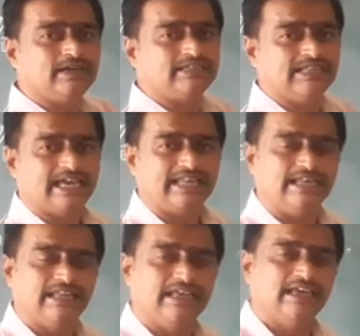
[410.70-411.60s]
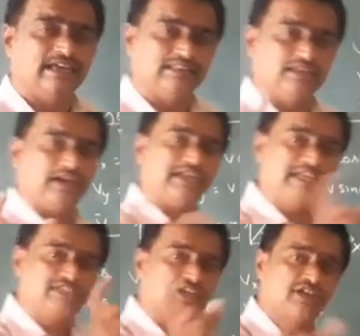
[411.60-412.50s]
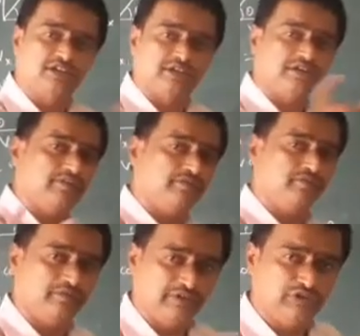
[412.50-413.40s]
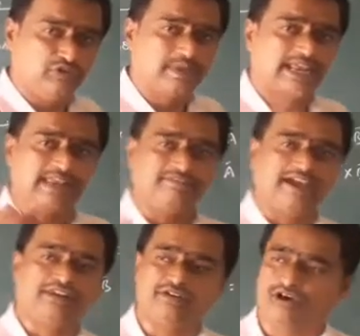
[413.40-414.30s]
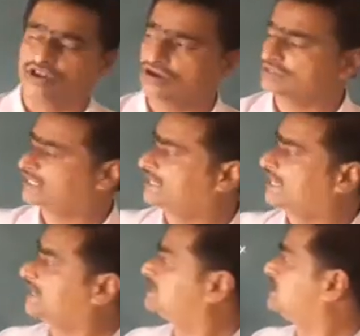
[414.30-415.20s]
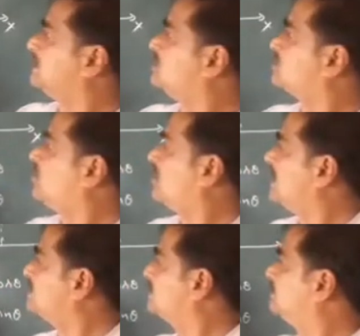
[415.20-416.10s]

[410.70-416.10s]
then the each numerical value along the direction is called as